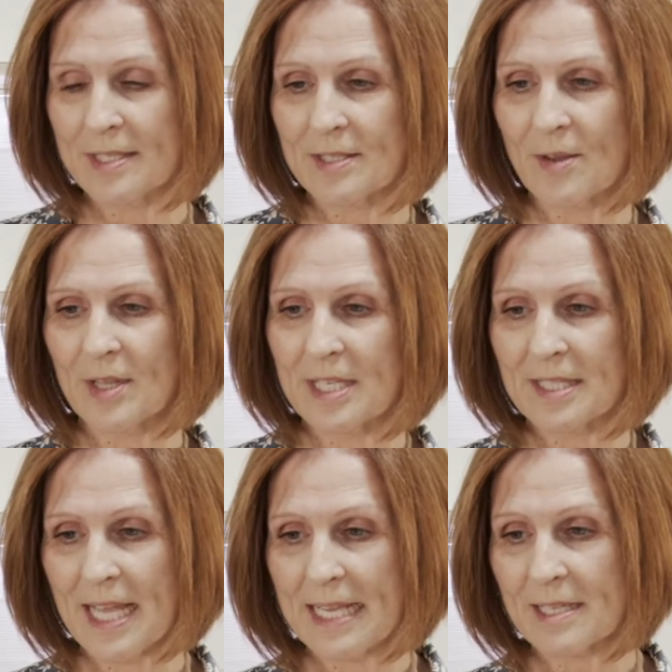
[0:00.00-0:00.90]
so these
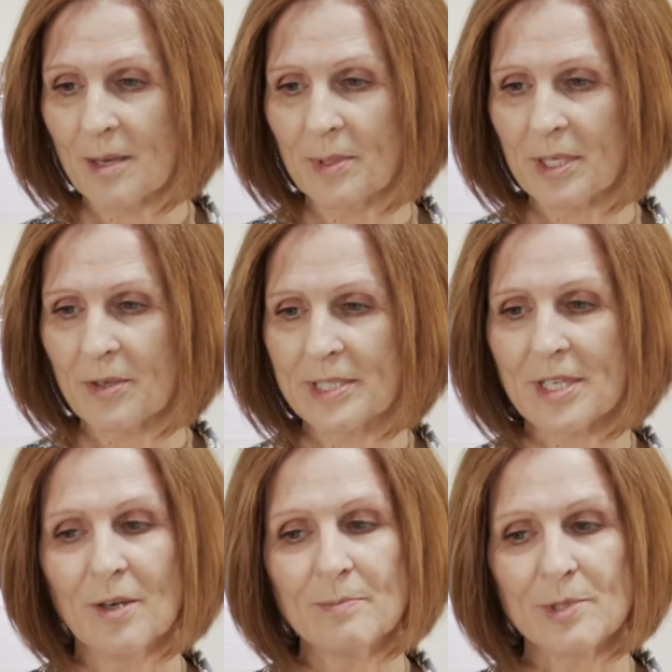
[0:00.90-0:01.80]
last couple of degrees,
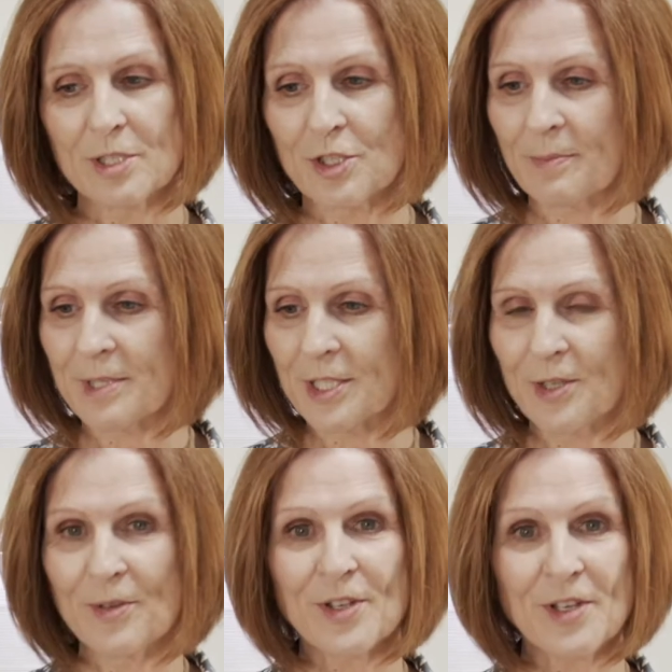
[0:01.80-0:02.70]
just jumped to
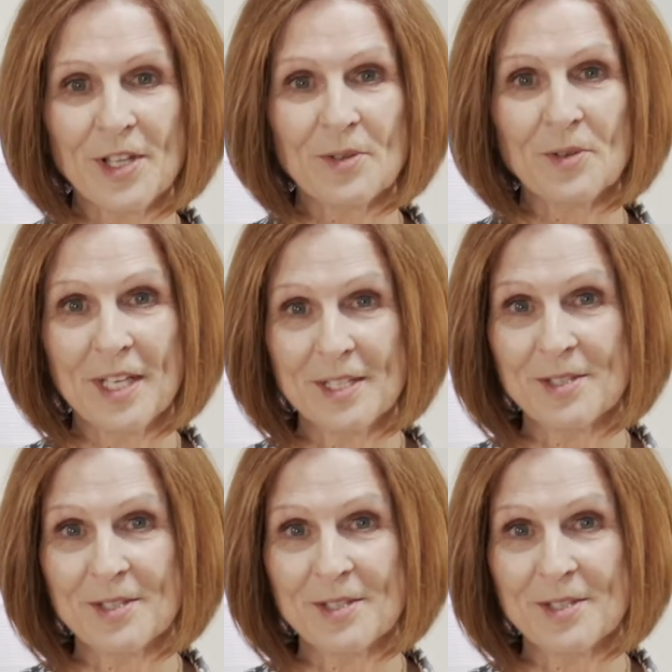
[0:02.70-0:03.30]
233.